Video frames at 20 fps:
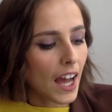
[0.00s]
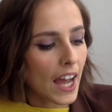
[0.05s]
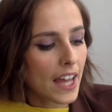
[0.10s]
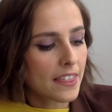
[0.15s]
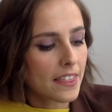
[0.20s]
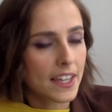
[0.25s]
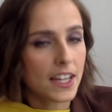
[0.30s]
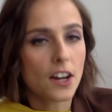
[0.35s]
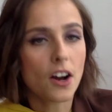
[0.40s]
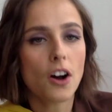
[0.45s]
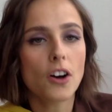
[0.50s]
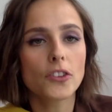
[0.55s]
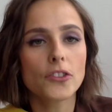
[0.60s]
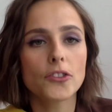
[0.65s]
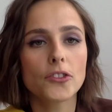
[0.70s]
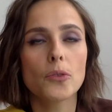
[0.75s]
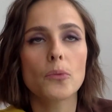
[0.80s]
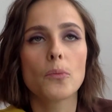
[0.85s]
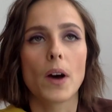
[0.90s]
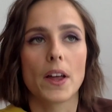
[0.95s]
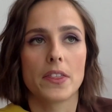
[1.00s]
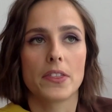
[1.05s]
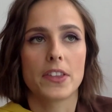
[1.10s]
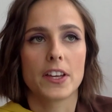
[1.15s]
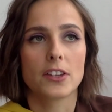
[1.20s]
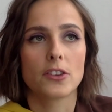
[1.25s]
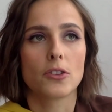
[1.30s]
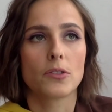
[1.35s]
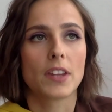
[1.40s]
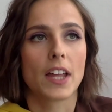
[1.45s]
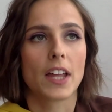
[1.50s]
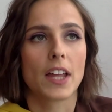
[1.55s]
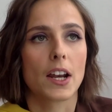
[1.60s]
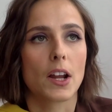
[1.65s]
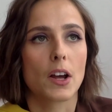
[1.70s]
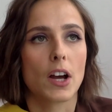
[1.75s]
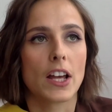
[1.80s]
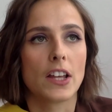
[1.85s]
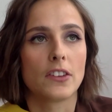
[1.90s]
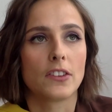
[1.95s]
i think also one thing though that
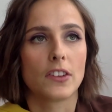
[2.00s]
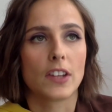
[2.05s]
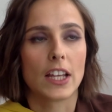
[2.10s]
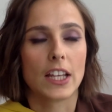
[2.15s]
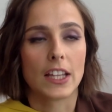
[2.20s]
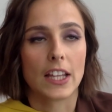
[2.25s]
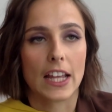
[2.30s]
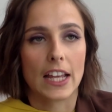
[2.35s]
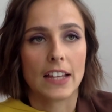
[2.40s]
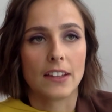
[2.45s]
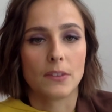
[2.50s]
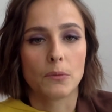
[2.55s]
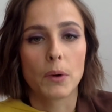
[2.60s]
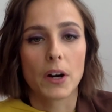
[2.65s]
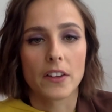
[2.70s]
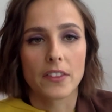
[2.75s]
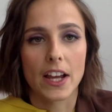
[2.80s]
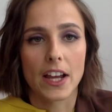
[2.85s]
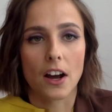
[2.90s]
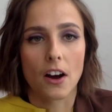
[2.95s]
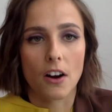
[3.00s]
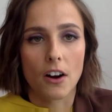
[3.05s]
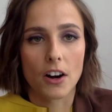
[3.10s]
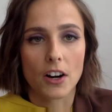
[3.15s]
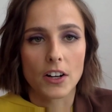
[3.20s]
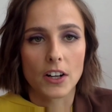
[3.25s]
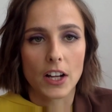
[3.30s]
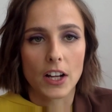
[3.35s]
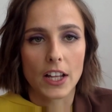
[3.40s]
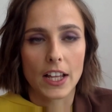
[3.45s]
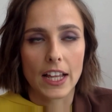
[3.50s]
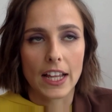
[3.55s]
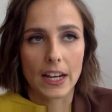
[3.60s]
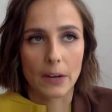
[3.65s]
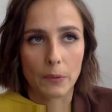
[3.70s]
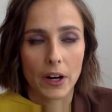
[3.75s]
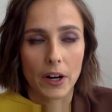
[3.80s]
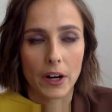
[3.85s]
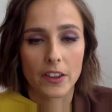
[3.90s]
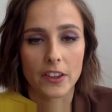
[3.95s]
is it, it where they are
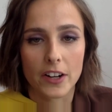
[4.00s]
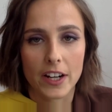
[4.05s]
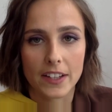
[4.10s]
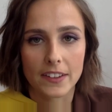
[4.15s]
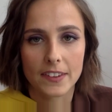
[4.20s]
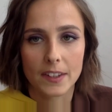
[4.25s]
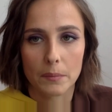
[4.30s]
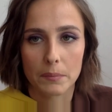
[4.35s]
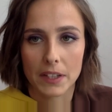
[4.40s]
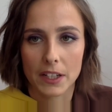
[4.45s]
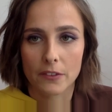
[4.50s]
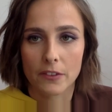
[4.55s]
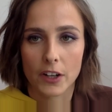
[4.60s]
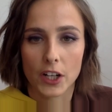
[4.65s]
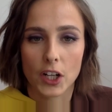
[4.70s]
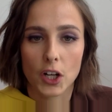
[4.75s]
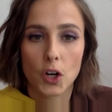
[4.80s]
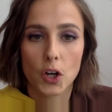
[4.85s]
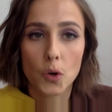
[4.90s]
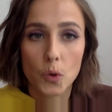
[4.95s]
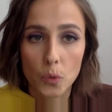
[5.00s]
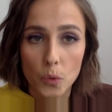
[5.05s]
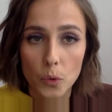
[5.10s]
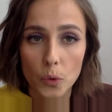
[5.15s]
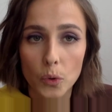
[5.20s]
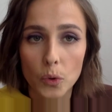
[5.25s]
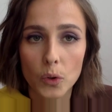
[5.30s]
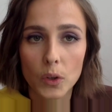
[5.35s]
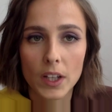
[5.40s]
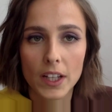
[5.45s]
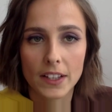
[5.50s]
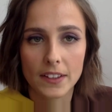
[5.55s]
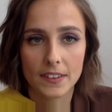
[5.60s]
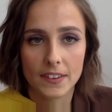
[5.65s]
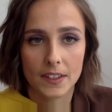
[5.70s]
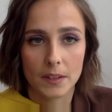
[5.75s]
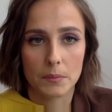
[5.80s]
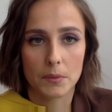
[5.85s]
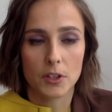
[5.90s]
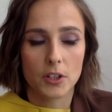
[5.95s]
it where there is something very cool
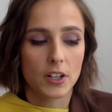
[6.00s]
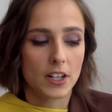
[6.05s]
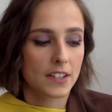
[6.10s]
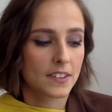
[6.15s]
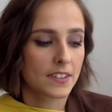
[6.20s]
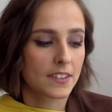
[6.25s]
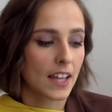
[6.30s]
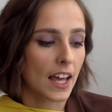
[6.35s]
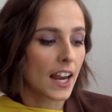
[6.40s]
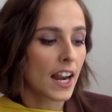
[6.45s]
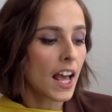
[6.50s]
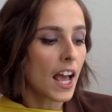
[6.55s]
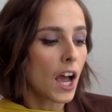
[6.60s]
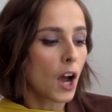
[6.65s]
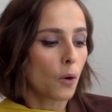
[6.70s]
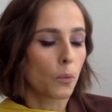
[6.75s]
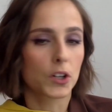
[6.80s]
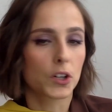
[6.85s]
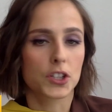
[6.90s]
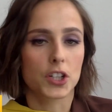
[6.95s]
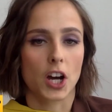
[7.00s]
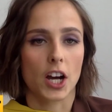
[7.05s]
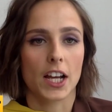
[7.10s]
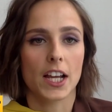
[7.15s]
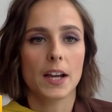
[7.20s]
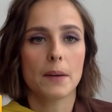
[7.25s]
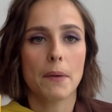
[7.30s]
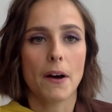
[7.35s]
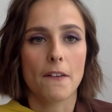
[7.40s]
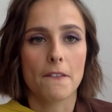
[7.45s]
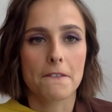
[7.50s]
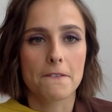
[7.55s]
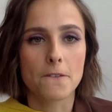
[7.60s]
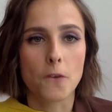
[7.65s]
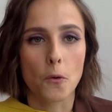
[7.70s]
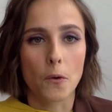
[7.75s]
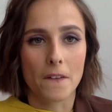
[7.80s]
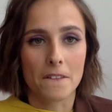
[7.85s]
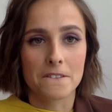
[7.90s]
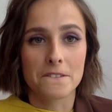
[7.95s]
and similar is that we're talking about
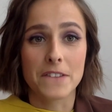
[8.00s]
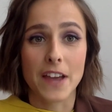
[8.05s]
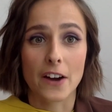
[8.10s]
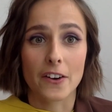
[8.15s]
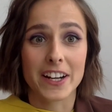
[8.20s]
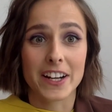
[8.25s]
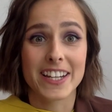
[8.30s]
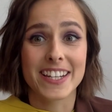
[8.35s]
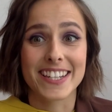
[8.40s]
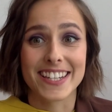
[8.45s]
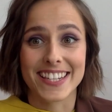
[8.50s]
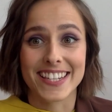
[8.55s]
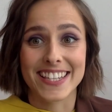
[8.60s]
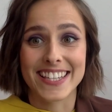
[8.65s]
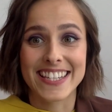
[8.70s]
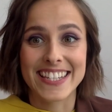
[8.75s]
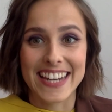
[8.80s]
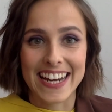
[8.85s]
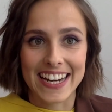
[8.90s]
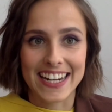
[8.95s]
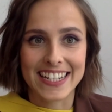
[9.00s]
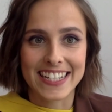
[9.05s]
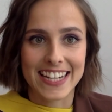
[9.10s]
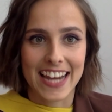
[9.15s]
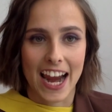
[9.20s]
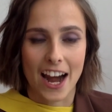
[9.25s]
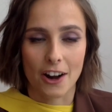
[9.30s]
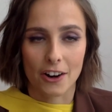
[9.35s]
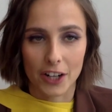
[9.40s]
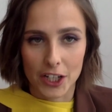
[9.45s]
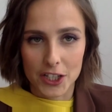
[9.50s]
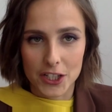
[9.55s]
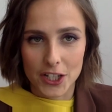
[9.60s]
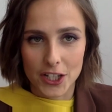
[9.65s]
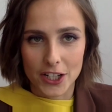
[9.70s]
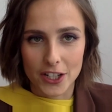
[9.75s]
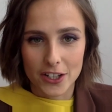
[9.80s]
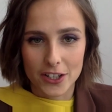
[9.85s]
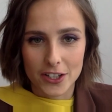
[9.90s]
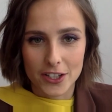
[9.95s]
four very distinct
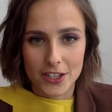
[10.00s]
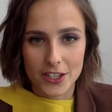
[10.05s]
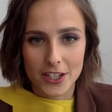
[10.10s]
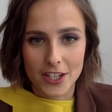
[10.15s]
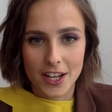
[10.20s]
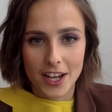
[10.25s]
characters